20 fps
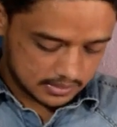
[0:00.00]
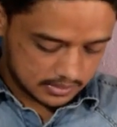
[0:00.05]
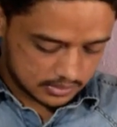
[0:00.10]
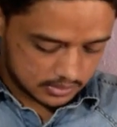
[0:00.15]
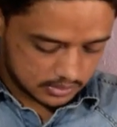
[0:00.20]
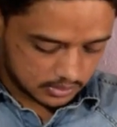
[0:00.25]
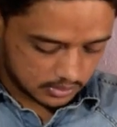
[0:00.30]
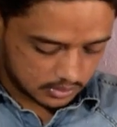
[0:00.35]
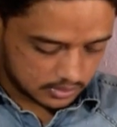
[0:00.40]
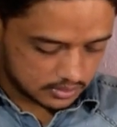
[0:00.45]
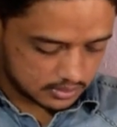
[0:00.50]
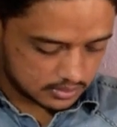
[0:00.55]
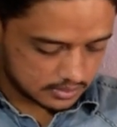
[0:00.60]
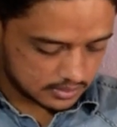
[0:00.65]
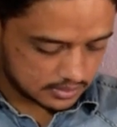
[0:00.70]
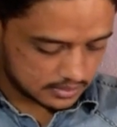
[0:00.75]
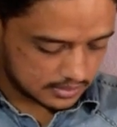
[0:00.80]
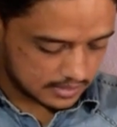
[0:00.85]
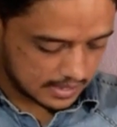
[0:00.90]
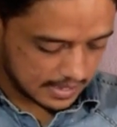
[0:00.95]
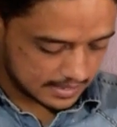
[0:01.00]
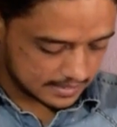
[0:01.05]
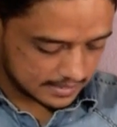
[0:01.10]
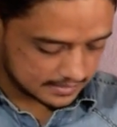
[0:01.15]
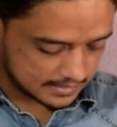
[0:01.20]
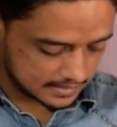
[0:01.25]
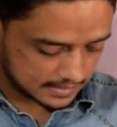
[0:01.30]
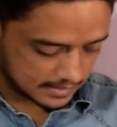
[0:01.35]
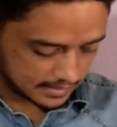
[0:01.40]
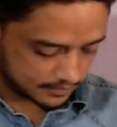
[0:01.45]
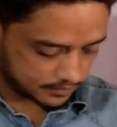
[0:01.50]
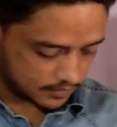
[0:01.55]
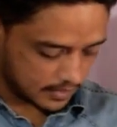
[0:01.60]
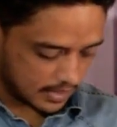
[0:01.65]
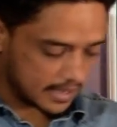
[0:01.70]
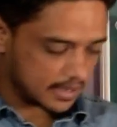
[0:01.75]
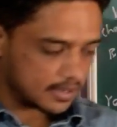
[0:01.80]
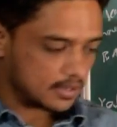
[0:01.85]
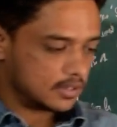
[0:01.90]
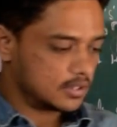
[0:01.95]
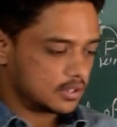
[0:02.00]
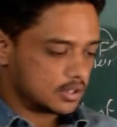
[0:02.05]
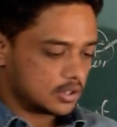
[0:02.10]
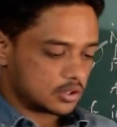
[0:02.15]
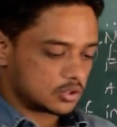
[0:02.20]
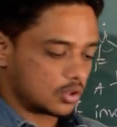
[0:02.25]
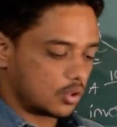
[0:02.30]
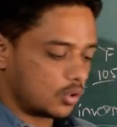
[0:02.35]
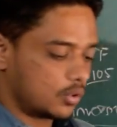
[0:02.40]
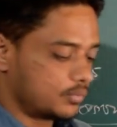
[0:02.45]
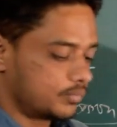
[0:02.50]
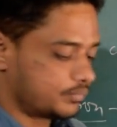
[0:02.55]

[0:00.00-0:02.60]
So that is the thing, right? So